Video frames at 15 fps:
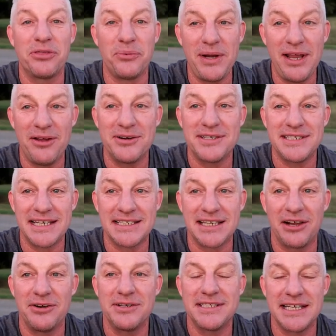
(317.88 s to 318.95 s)
at three hundred, six
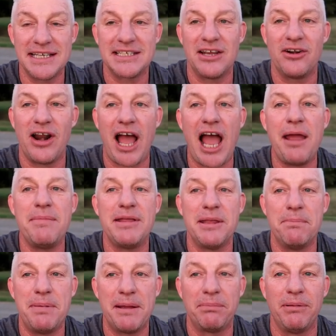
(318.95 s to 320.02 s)
hundred, six hundred, I'm in
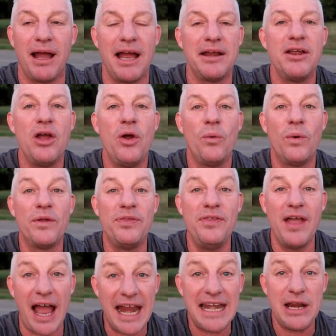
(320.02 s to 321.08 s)
the big blind with
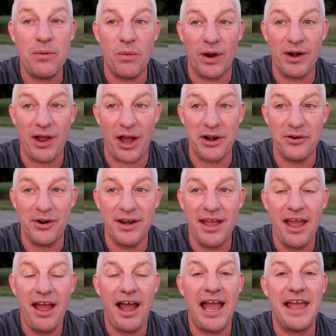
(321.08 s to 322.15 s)
ninety-one hundred.
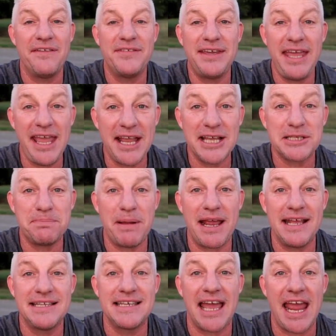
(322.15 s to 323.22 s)
I have king of
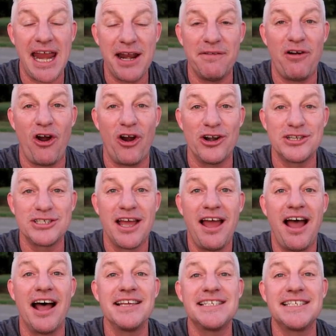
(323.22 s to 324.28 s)
spades, eight of hearts,
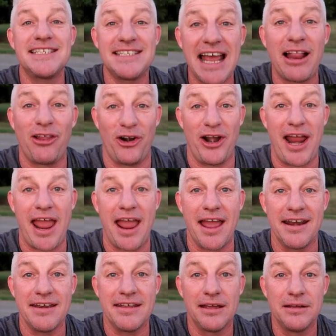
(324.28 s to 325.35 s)
a stellar
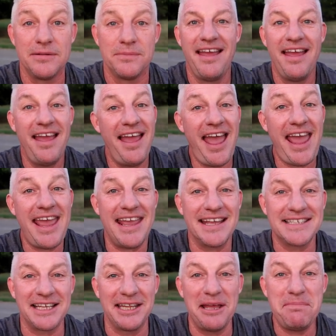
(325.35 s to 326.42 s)
hand. Hey,
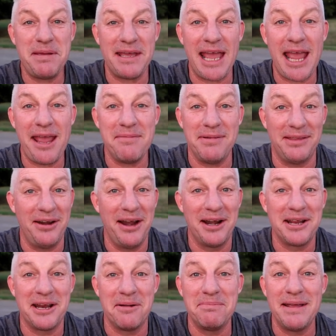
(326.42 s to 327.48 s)
it's a limpy game, and there
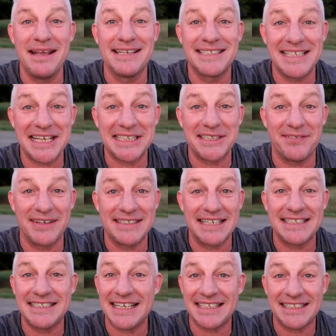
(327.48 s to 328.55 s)
ended up being six of us
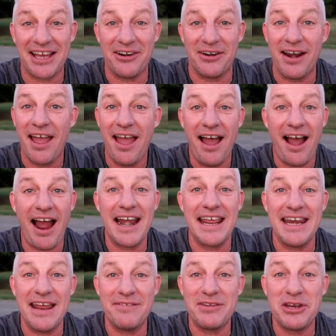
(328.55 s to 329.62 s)
at six hundred. I
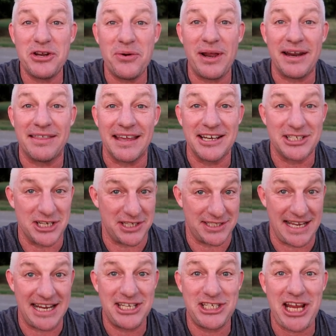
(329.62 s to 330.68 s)
didn't have to do anything, just
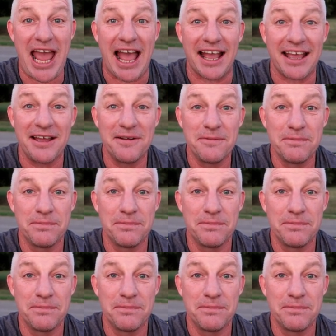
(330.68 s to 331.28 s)
say check.